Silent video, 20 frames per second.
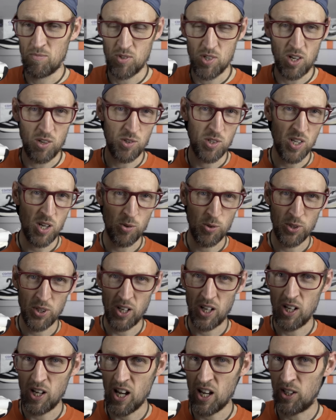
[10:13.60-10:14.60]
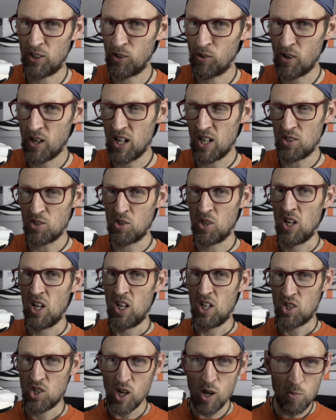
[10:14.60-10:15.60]
So still 30 Earth credits,
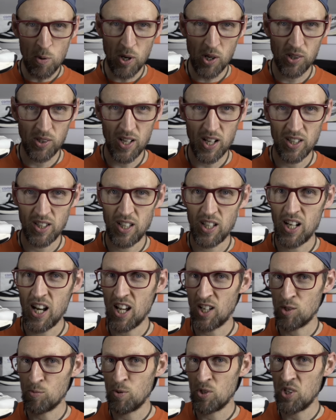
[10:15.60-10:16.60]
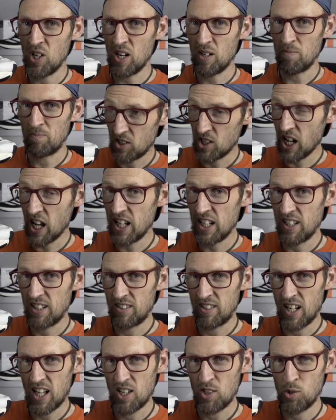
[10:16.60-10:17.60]
cheaper than the next percent,
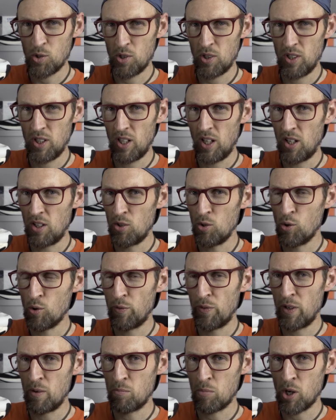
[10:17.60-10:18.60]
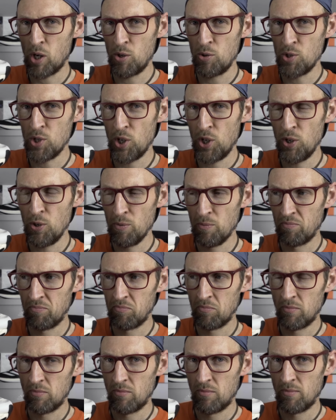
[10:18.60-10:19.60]
10 less than the Endorphin Pro 2,
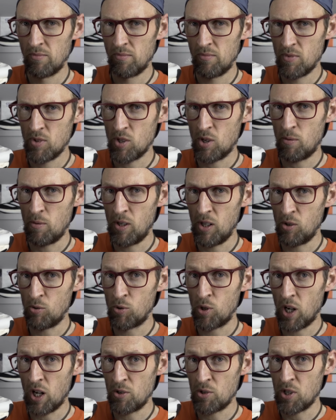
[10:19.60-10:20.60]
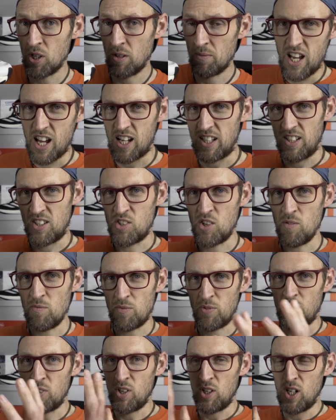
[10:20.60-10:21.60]
so a little closer. And there's
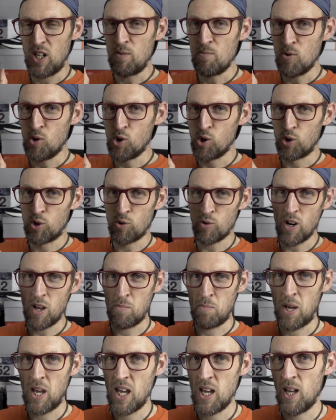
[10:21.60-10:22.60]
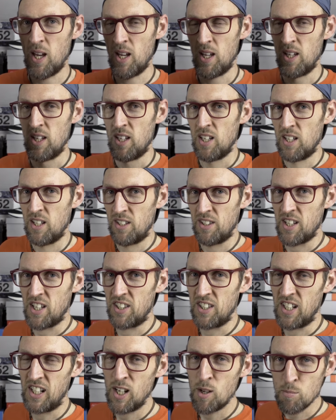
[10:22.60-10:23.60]
infinitely more grip here
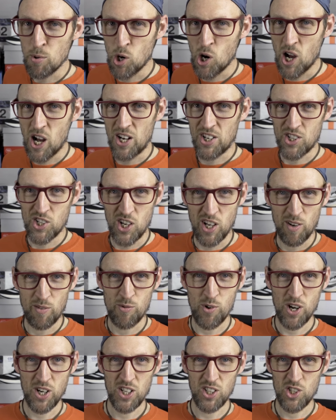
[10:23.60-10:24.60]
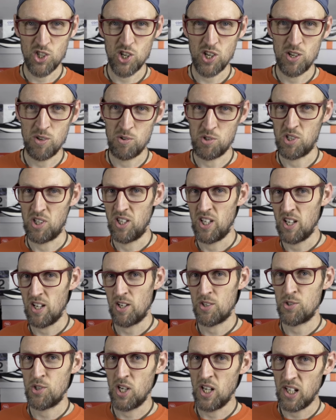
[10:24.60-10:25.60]
than the Liberace of running shoes, the
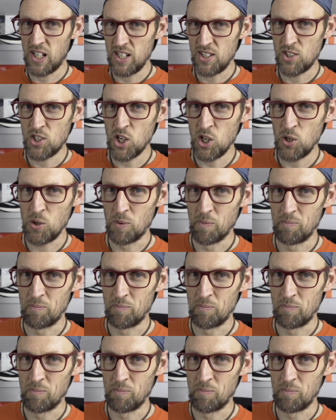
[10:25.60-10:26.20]
RC Elite 2.